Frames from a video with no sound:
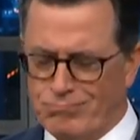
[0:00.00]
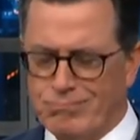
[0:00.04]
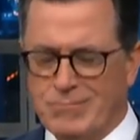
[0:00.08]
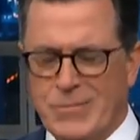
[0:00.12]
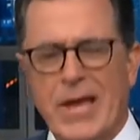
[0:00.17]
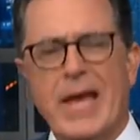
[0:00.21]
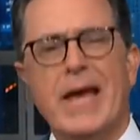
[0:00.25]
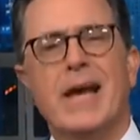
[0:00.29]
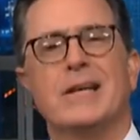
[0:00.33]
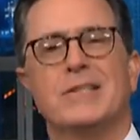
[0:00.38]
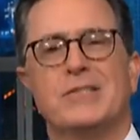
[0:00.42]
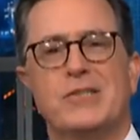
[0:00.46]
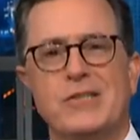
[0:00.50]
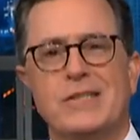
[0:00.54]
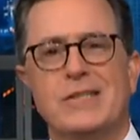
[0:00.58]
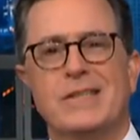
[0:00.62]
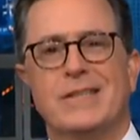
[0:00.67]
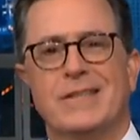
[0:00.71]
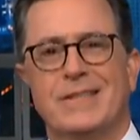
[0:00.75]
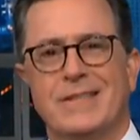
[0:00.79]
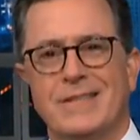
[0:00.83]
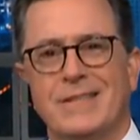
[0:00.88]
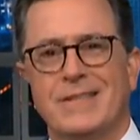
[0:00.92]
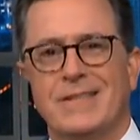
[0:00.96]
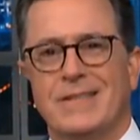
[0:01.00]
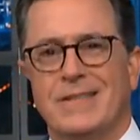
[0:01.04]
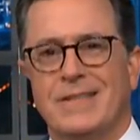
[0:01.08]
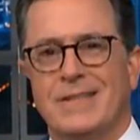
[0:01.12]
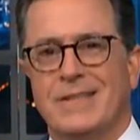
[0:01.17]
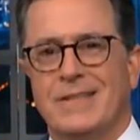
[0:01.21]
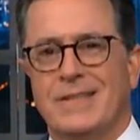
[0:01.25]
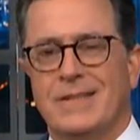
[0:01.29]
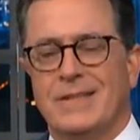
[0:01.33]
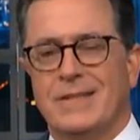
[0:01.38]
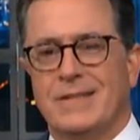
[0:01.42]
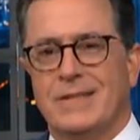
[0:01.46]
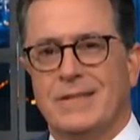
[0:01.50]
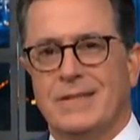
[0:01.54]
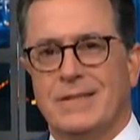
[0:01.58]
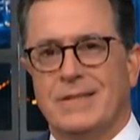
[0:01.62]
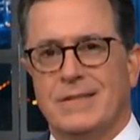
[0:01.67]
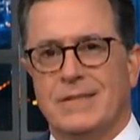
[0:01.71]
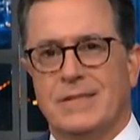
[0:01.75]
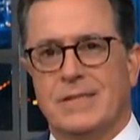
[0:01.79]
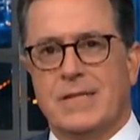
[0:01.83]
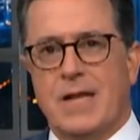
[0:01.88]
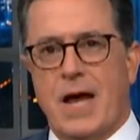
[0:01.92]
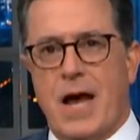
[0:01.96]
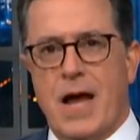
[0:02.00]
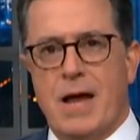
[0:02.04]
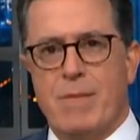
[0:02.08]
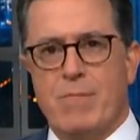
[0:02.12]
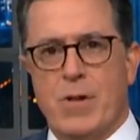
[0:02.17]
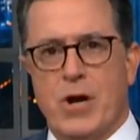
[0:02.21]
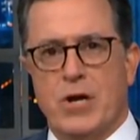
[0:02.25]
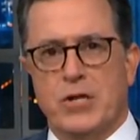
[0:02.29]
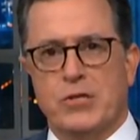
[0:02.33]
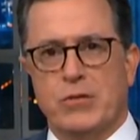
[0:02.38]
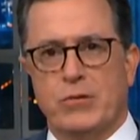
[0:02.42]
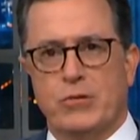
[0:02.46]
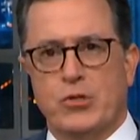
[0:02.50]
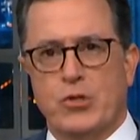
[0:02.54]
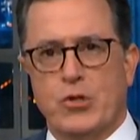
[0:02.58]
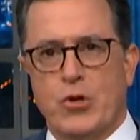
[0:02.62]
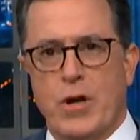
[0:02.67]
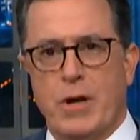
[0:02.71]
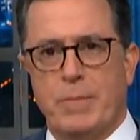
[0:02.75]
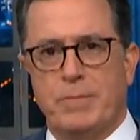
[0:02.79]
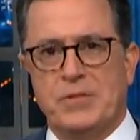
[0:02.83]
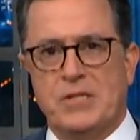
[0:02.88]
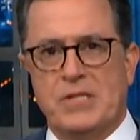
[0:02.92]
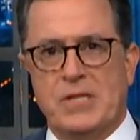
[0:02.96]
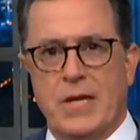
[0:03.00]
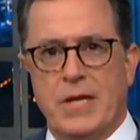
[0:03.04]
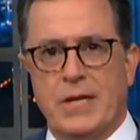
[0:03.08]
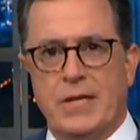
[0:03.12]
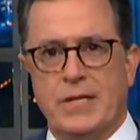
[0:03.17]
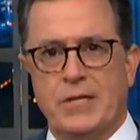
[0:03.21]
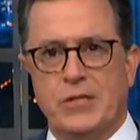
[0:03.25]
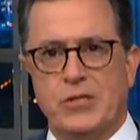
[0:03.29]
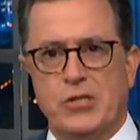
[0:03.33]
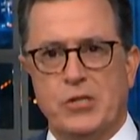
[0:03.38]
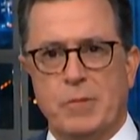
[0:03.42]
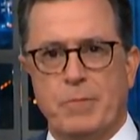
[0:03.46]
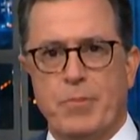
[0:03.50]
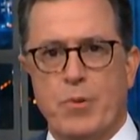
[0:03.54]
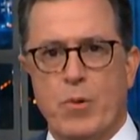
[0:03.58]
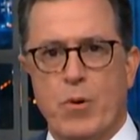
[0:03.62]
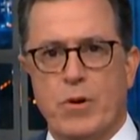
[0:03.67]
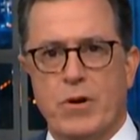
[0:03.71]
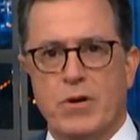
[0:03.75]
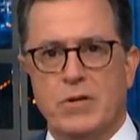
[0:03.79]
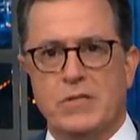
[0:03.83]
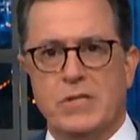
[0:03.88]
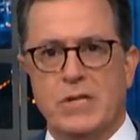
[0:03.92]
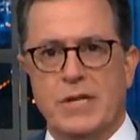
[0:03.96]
yes. Sky Marshal Trump sent his supporters